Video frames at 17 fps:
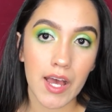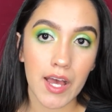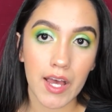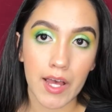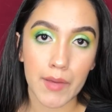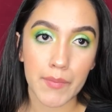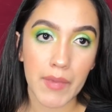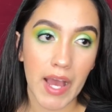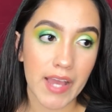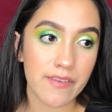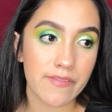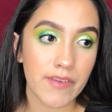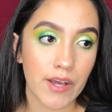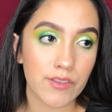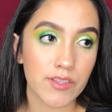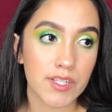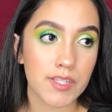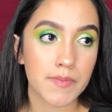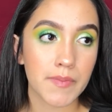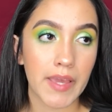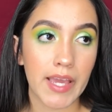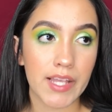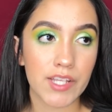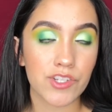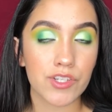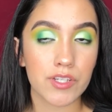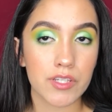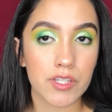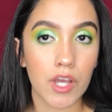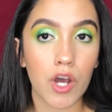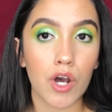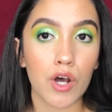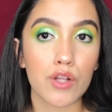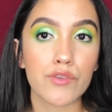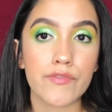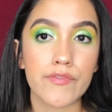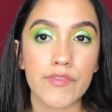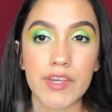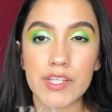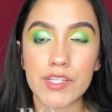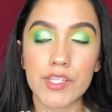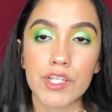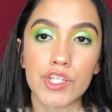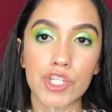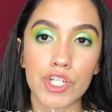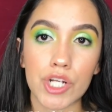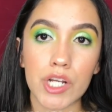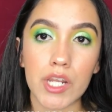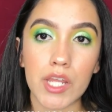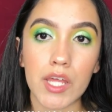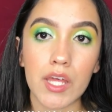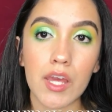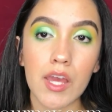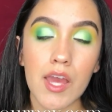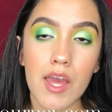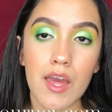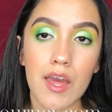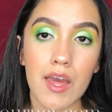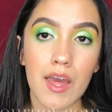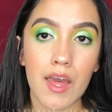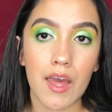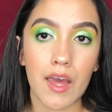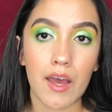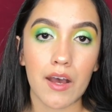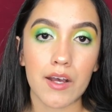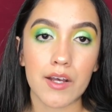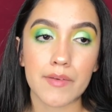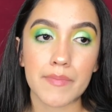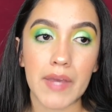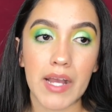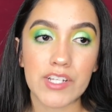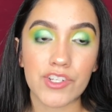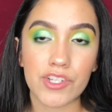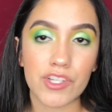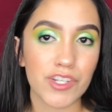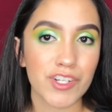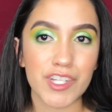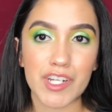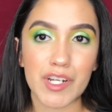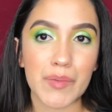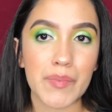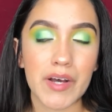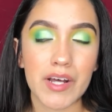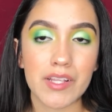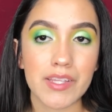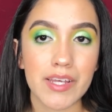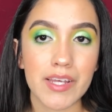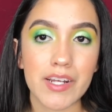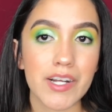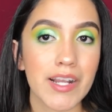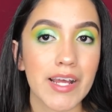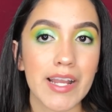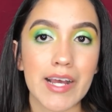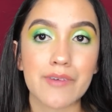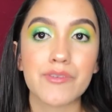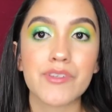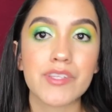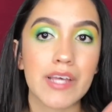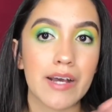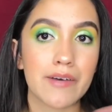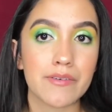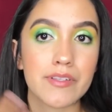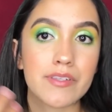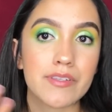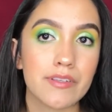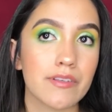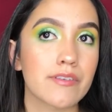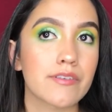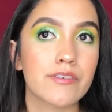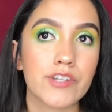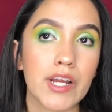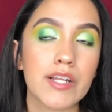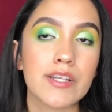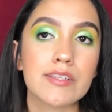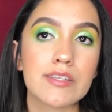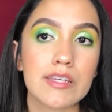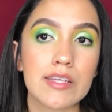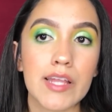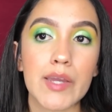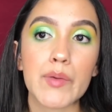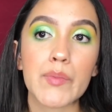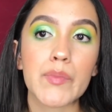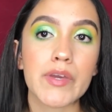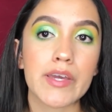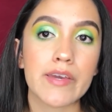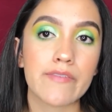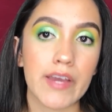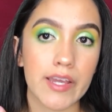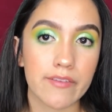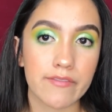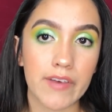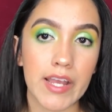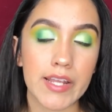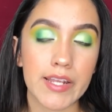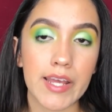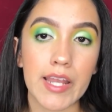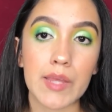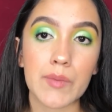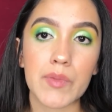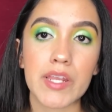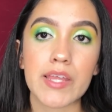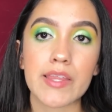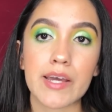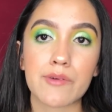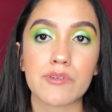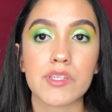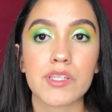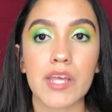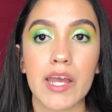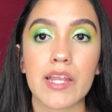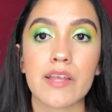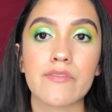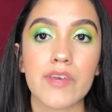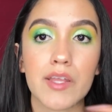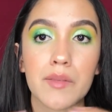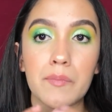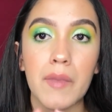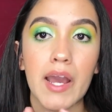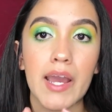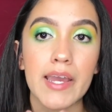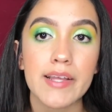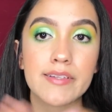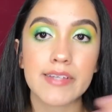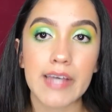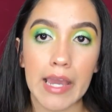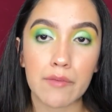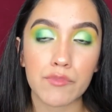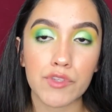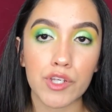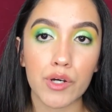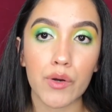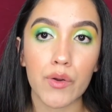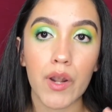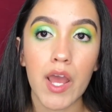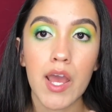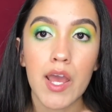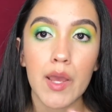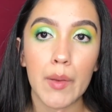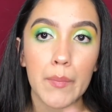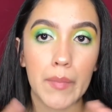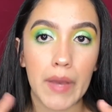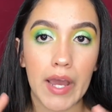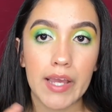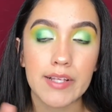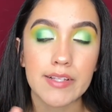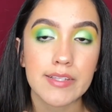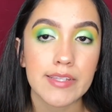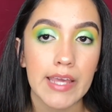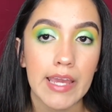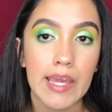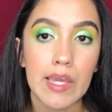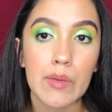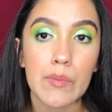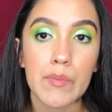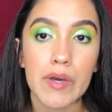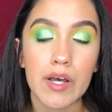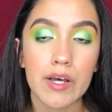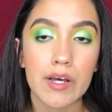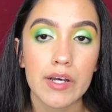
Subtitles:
I found this page called Visa Journey. I just looked it up on the internet. I was trying to see like if I could find anybody that was kind of in my time zone, my same